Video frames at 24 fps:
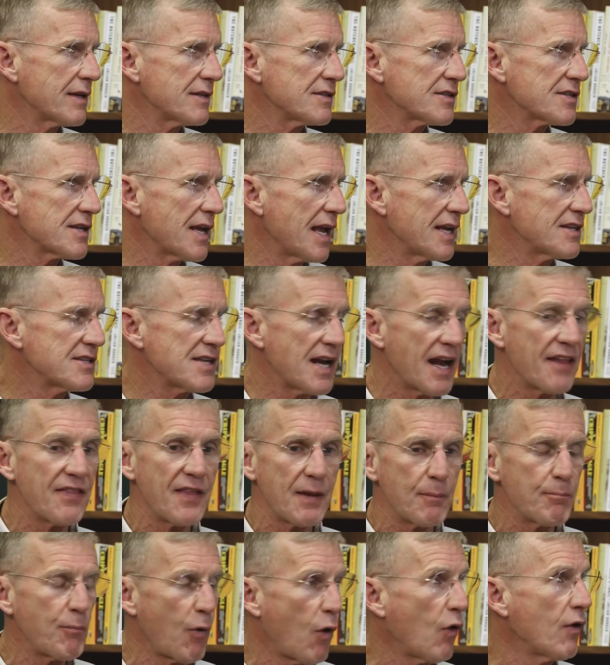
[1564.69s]
concise. And I
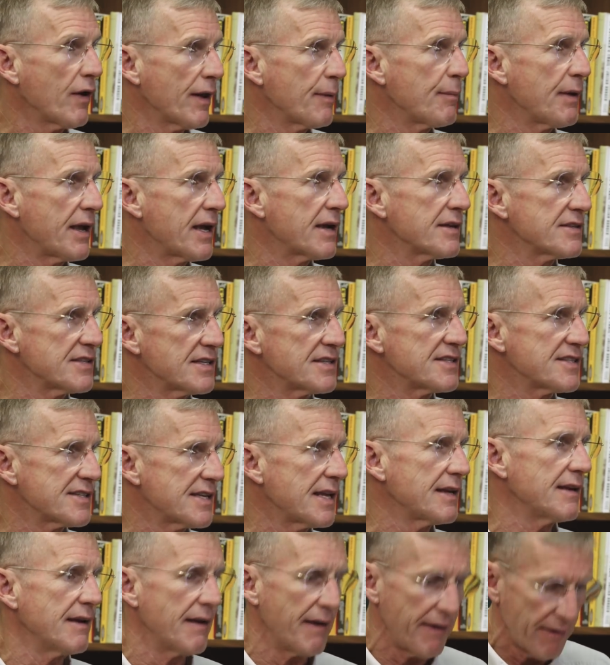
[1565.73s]
think partly because he's
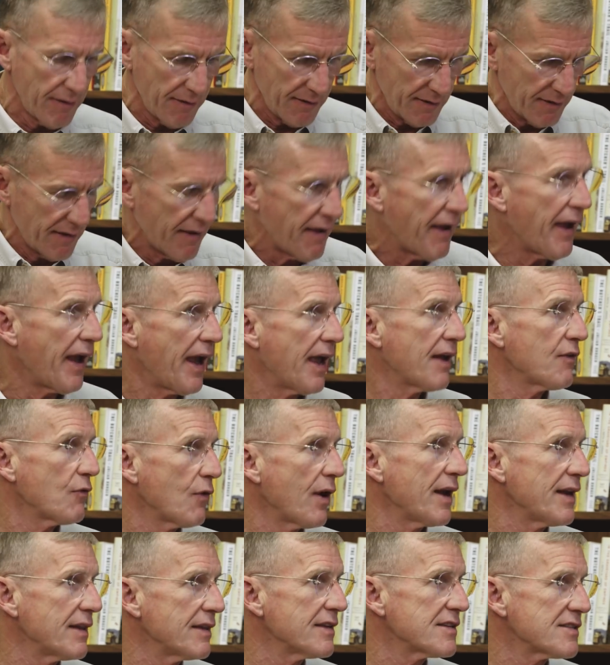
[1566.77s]
sitting there
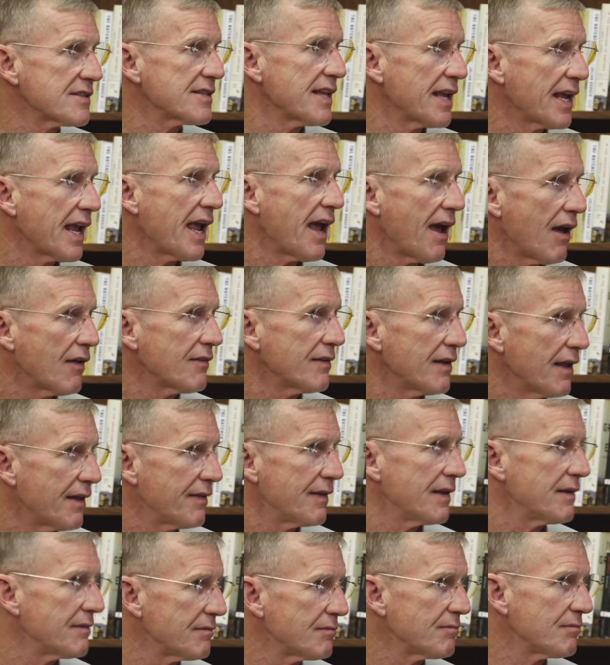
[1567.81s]
handwriting this thing out
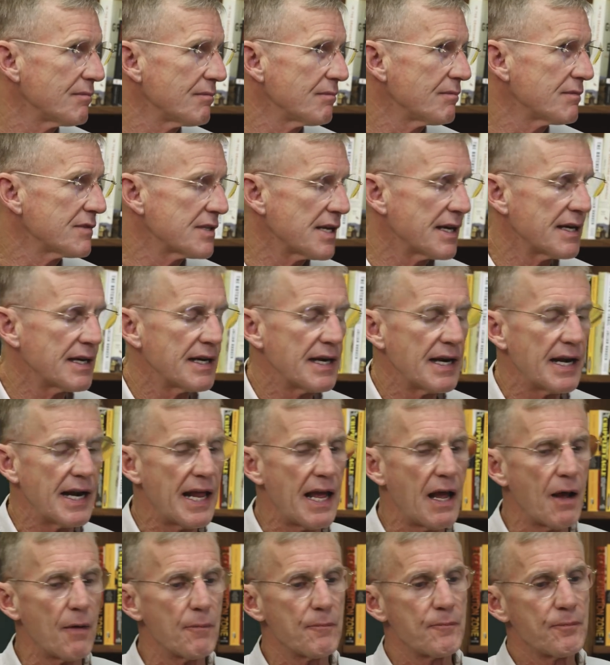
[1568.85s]
and then sending it
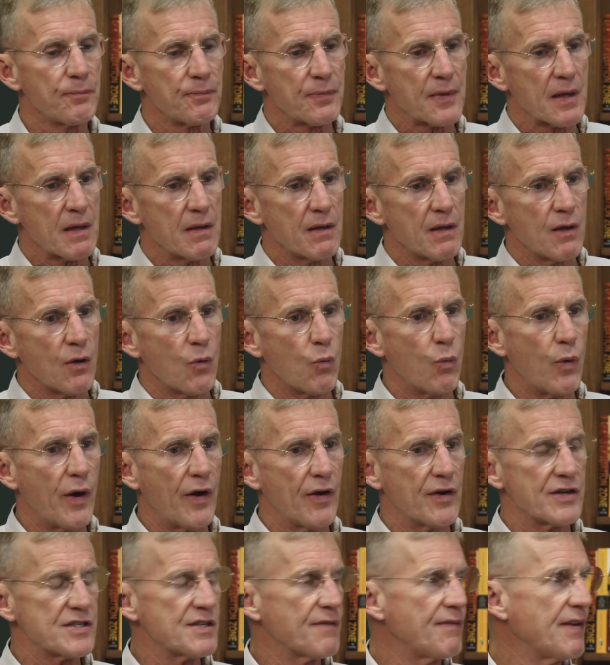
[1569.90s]
out.
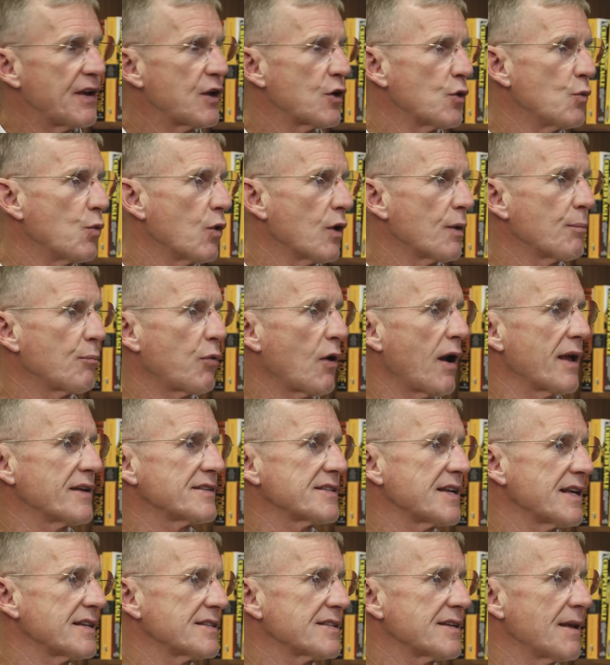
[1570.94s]
Whereas if he could word
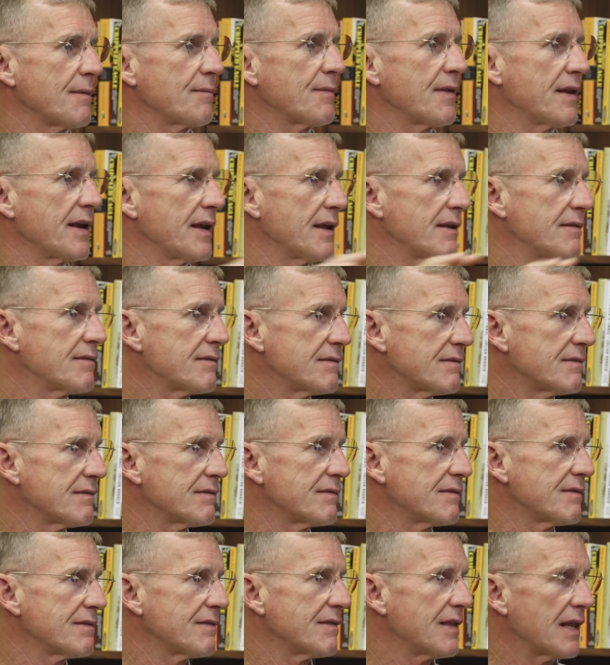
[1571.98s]
process something, he,
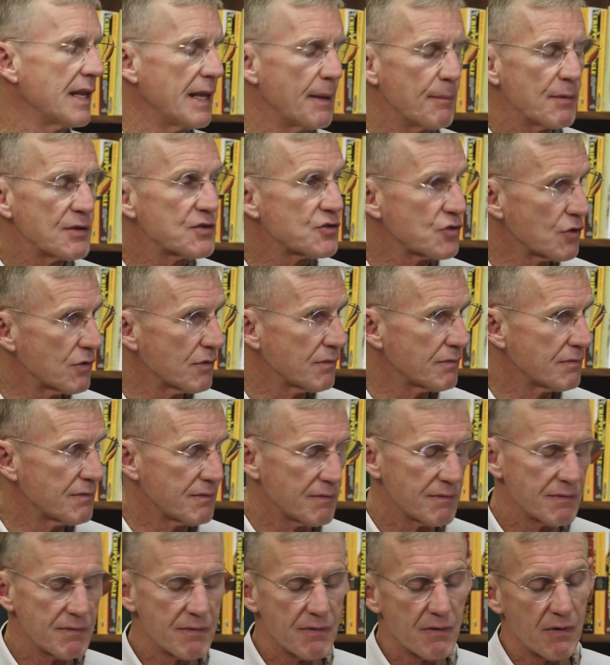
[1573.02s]
the limits are,
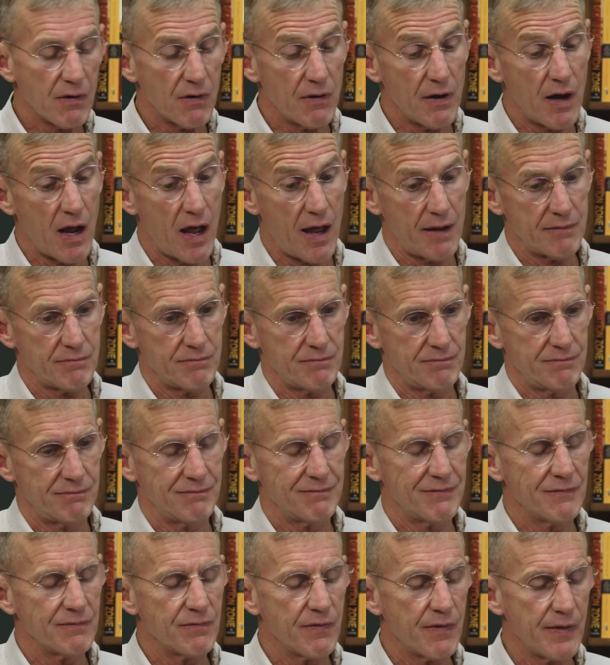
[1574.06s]
are not
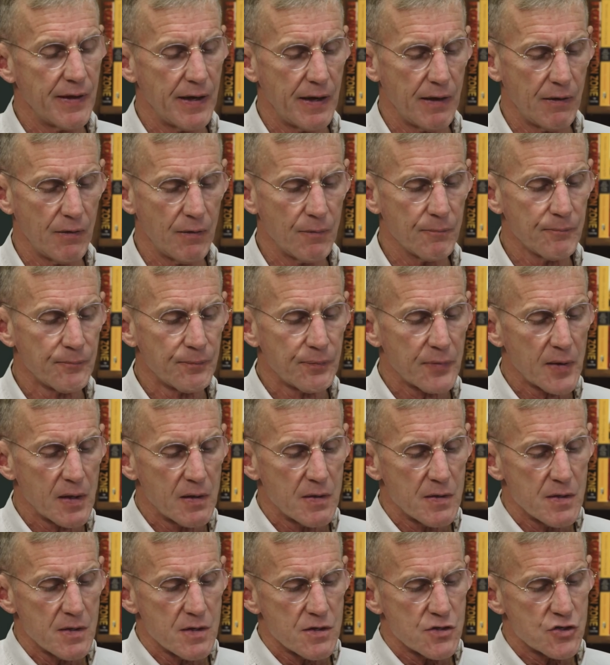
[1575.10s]
there.
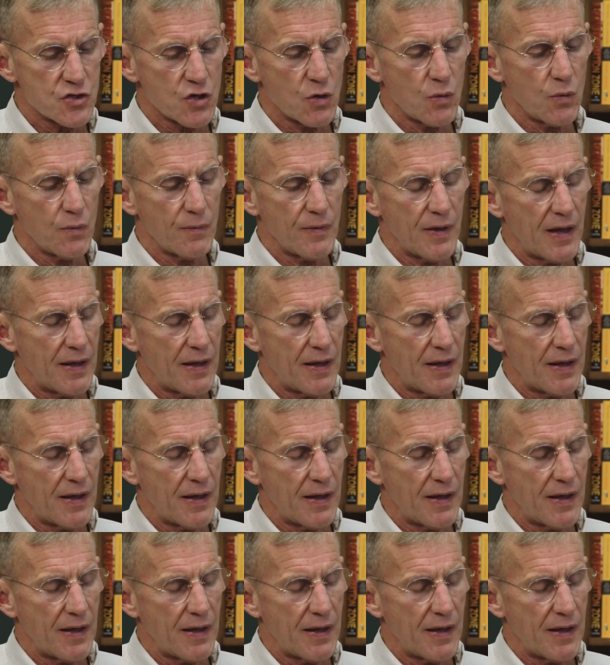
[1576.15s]
So